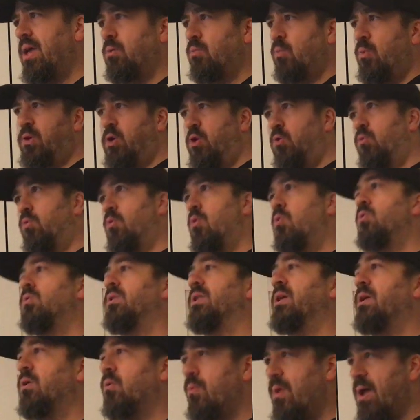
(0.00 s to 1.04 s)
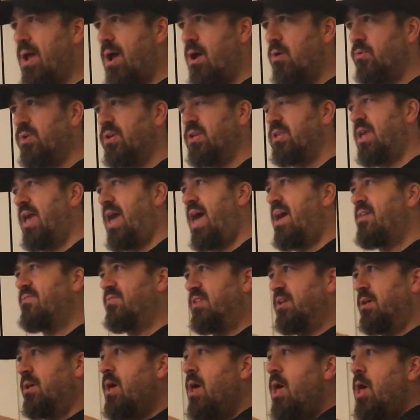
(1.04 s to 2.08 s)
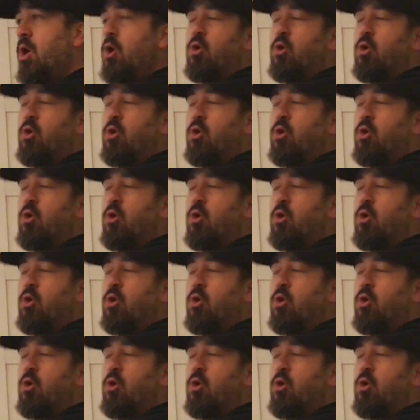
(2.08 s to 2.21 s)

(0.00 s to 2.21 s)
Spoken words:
and when you're rolling around and you have to